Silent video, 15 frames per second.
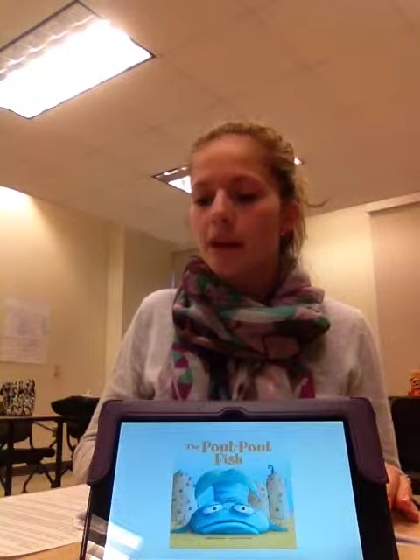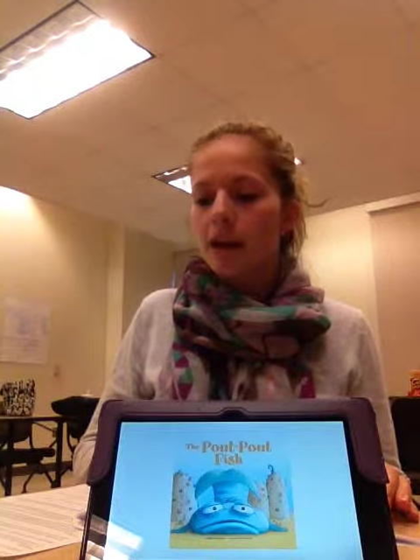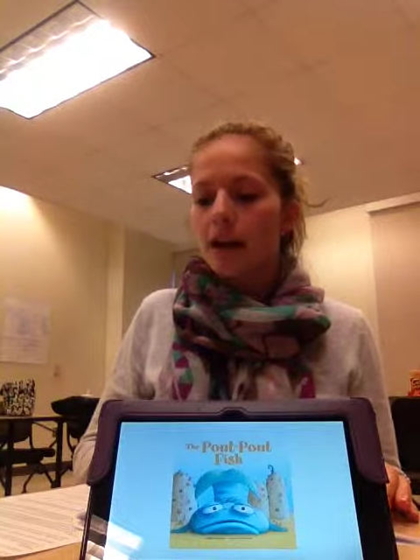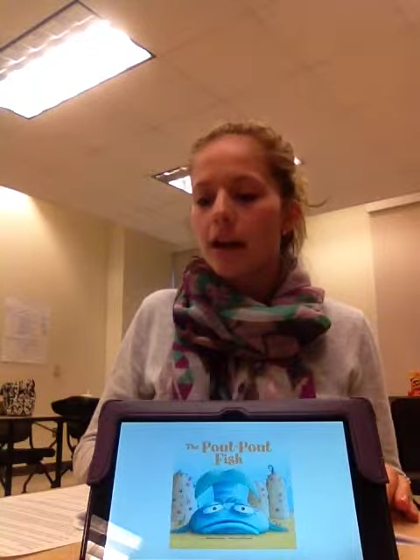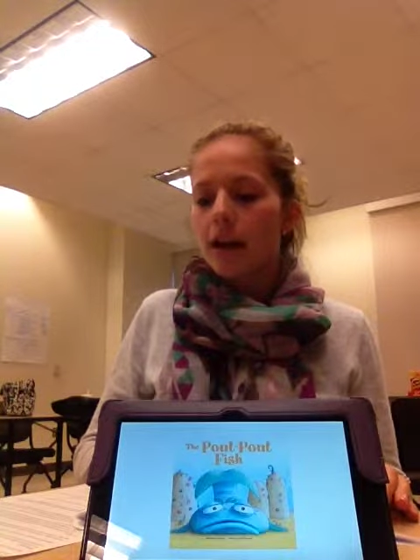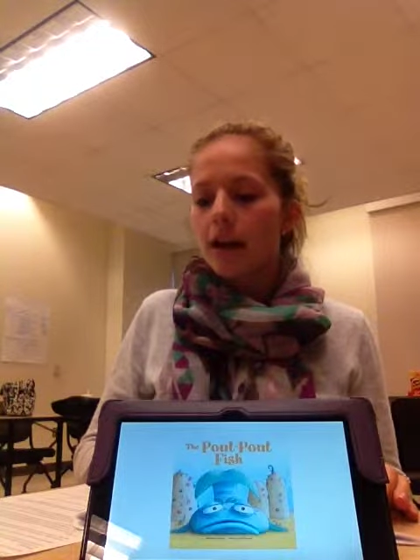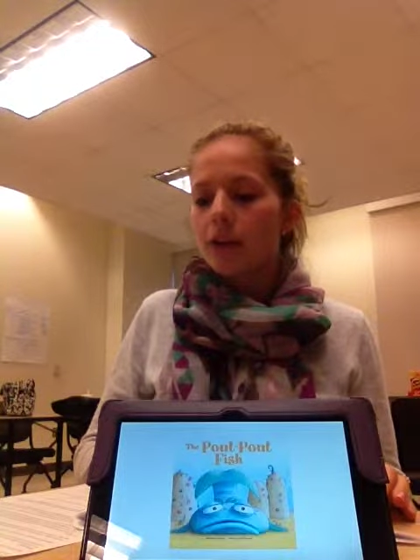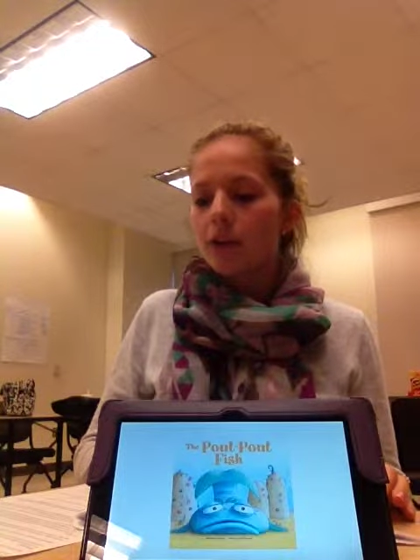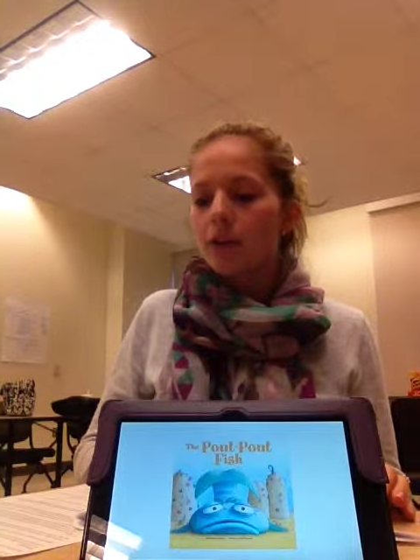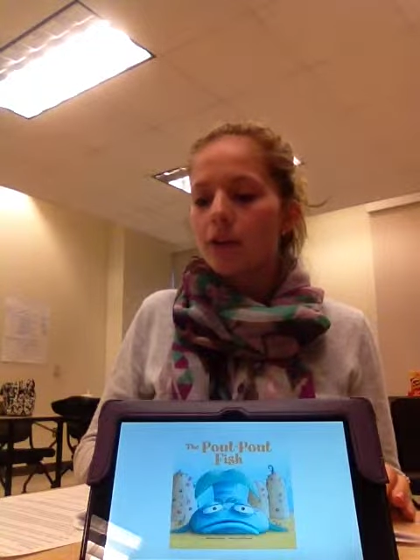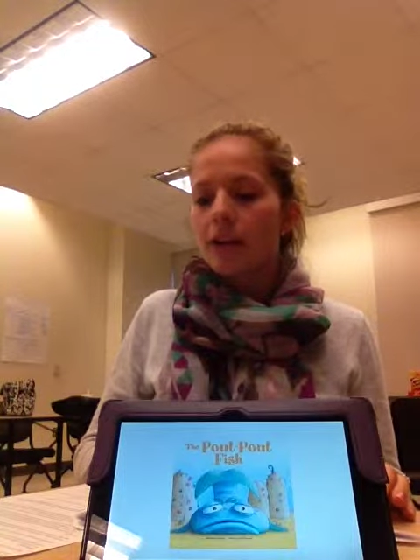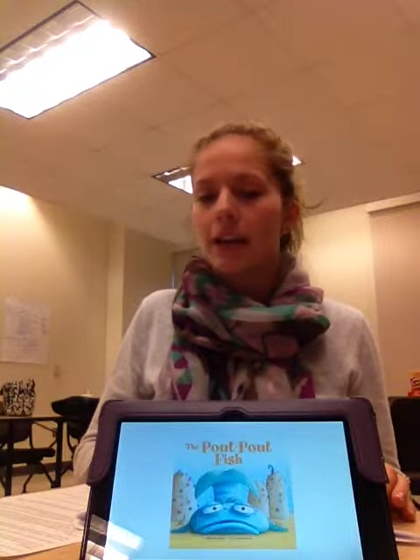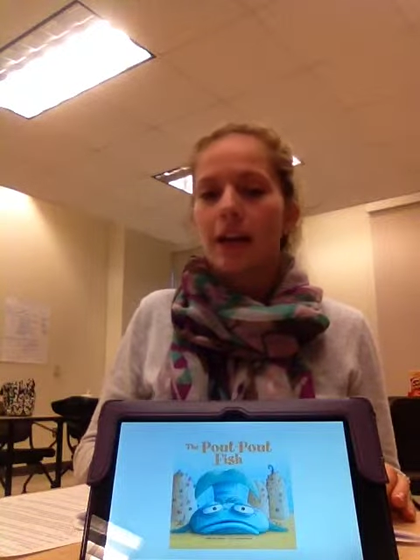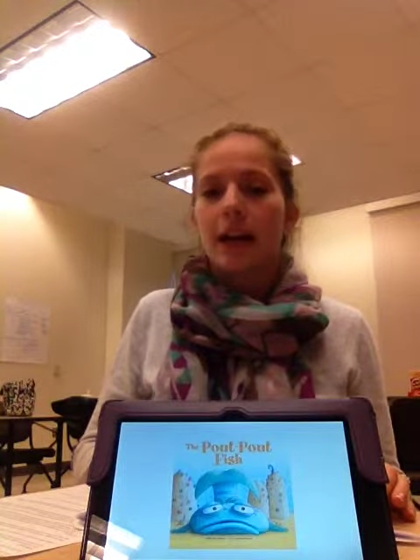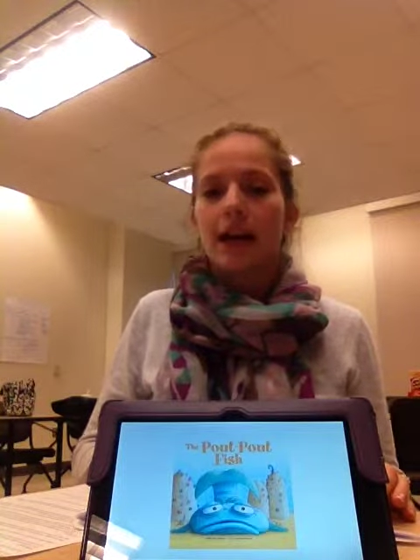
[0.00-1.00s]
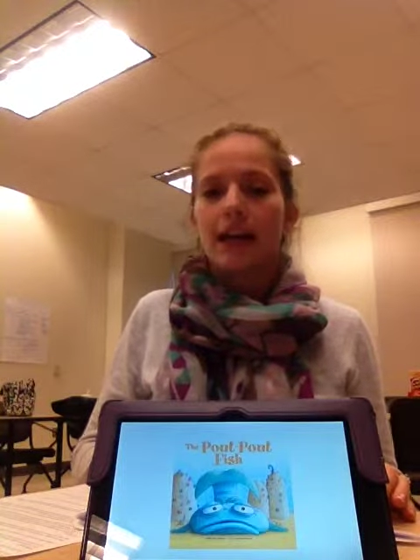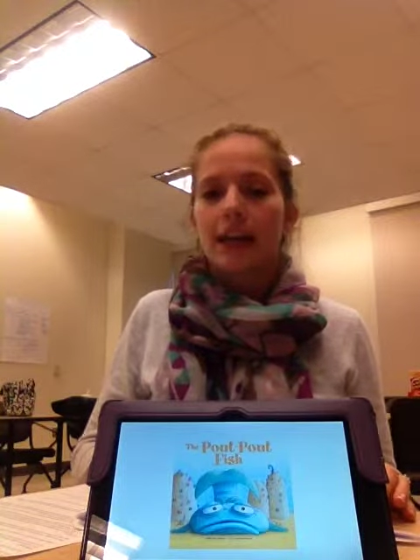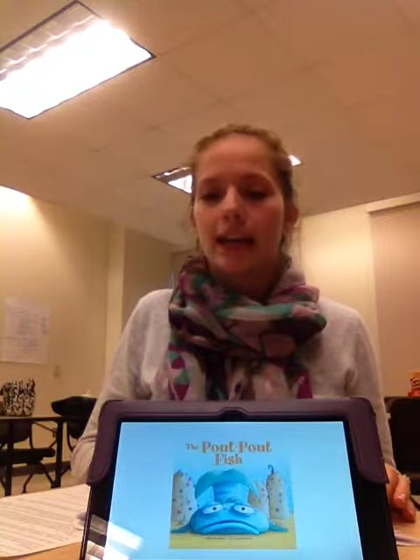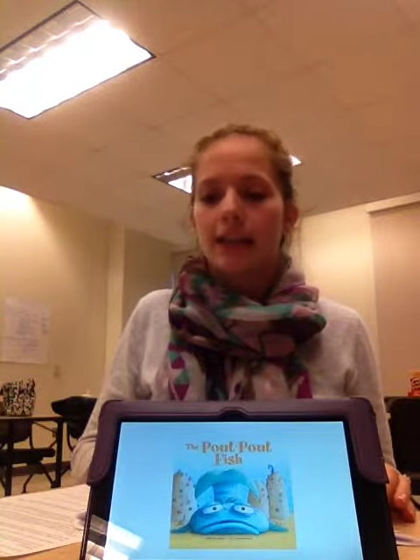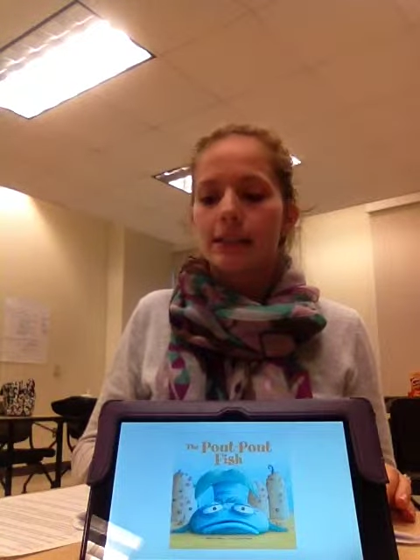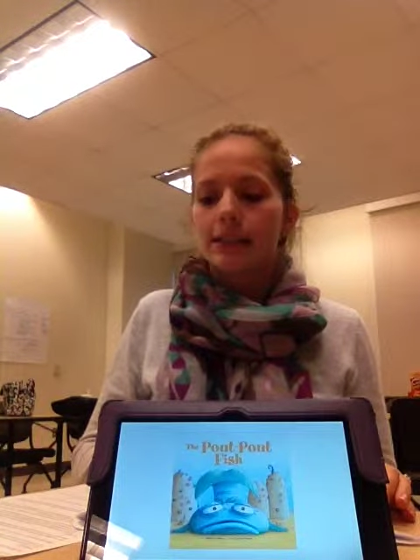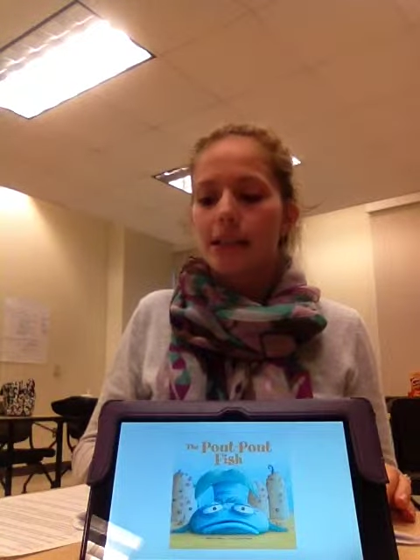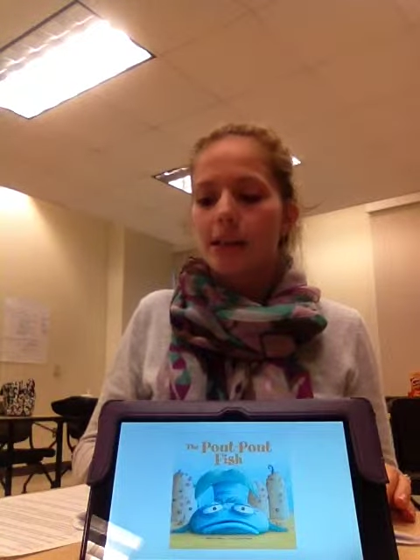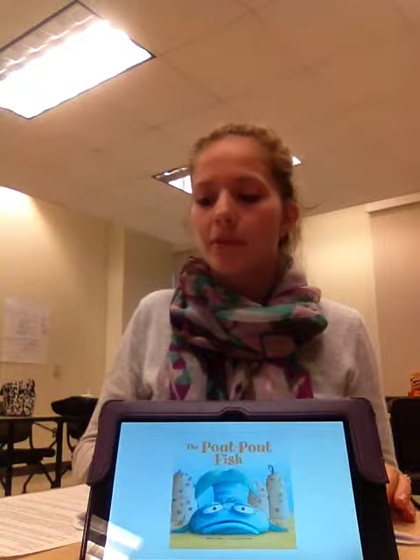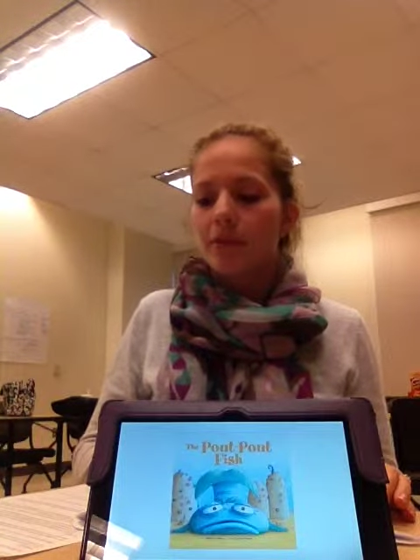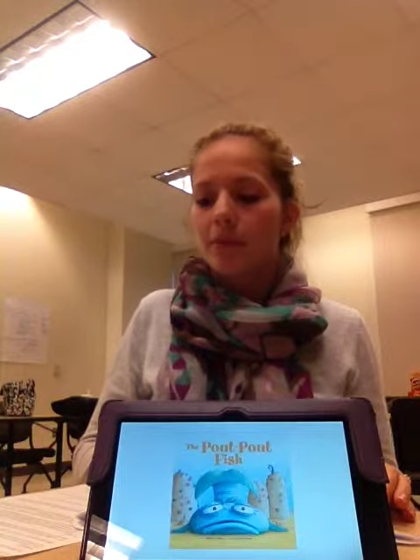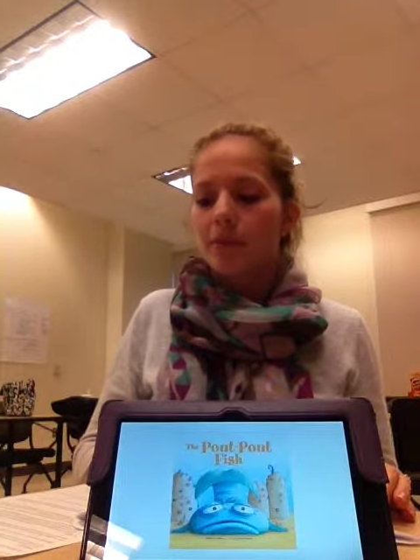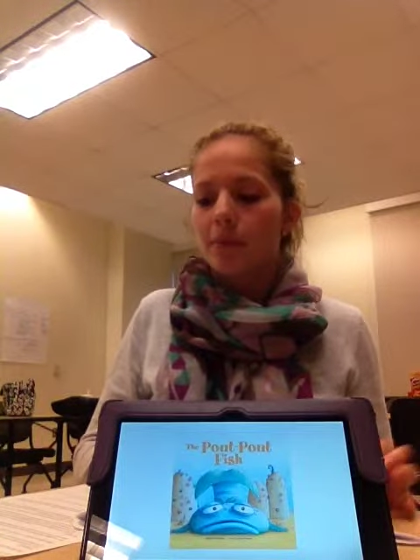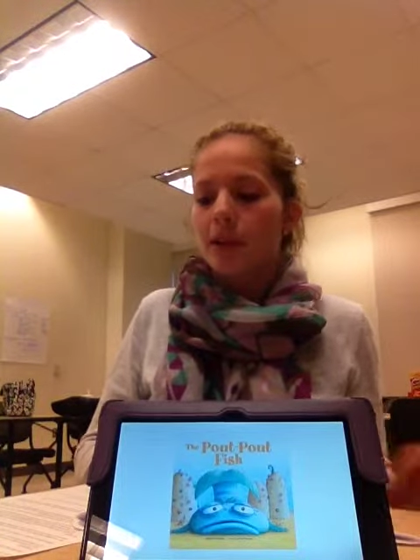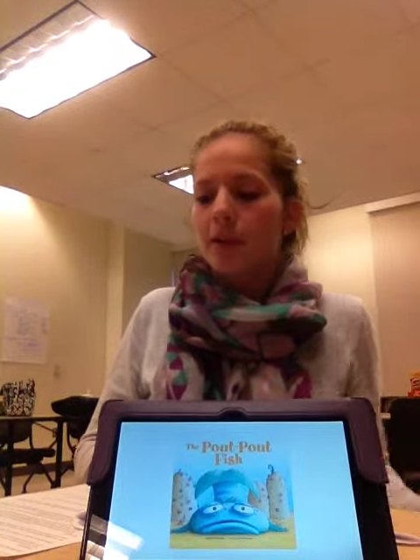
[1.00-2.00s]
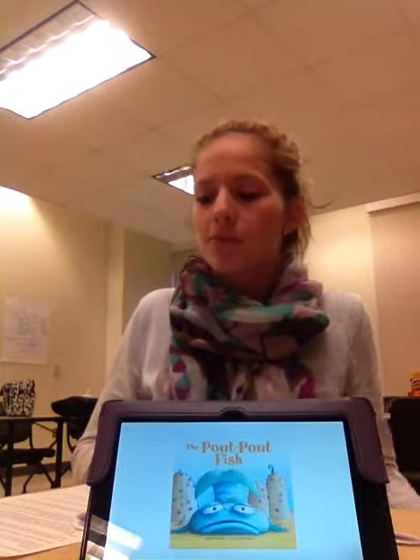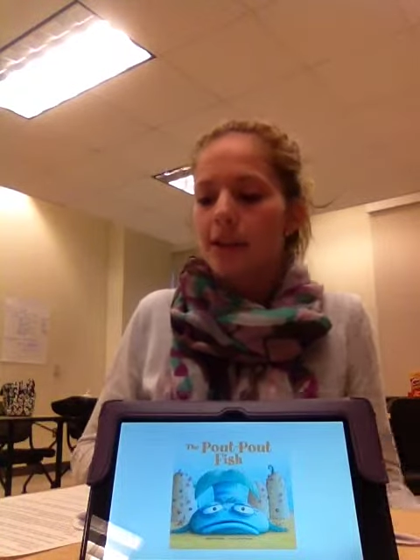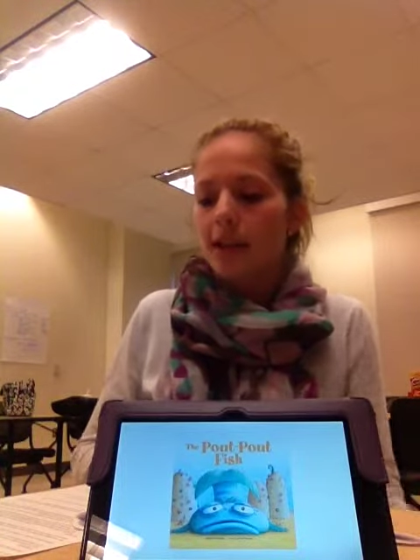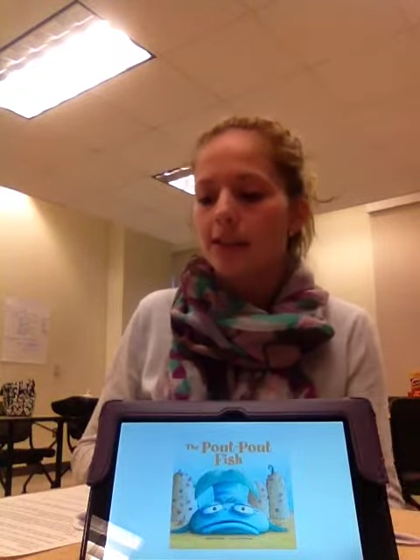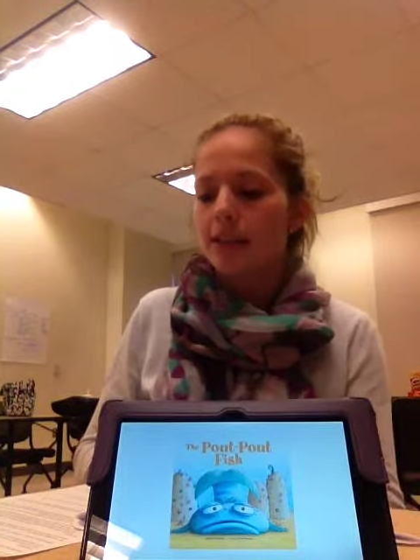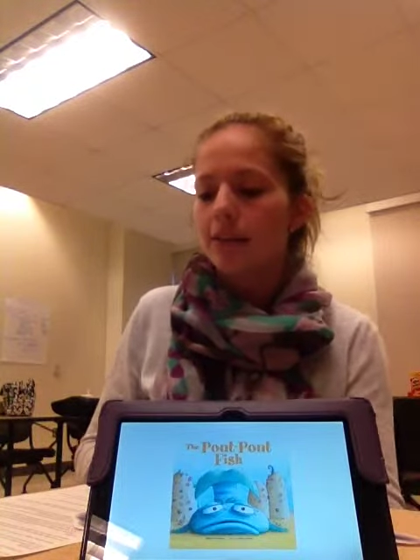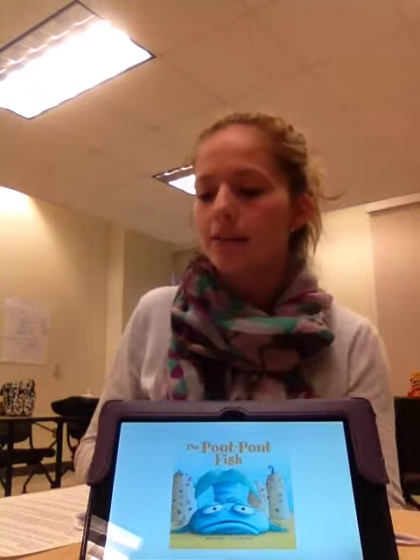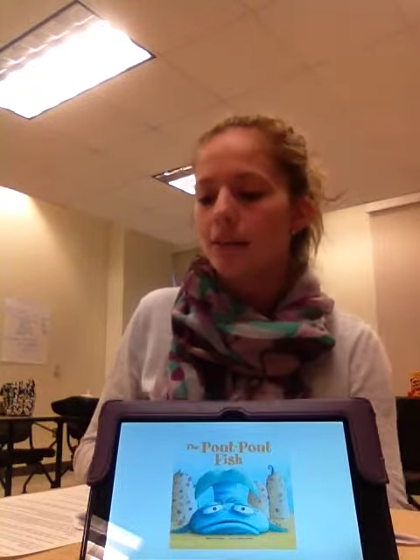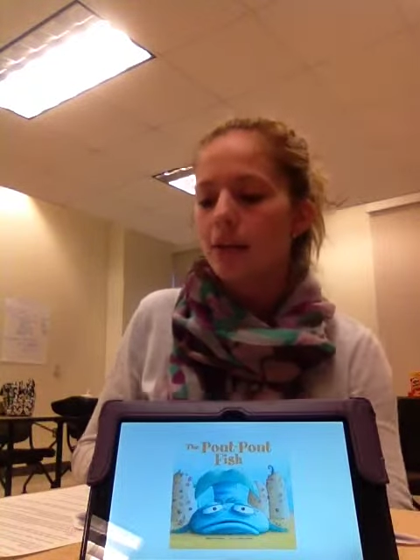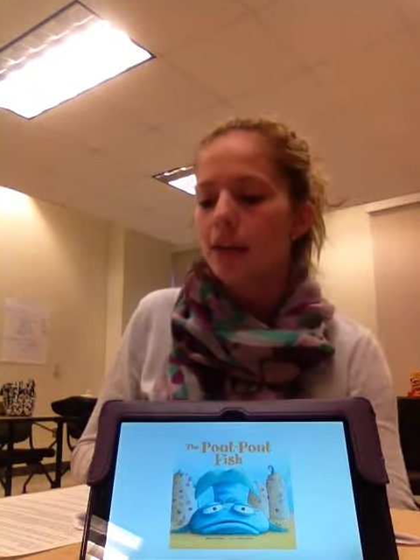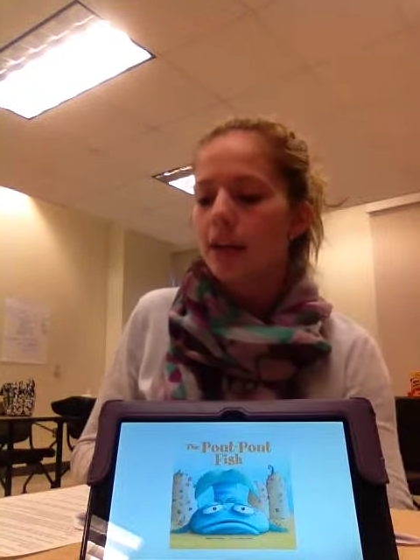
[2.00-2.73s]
I included an I can statement for my objective.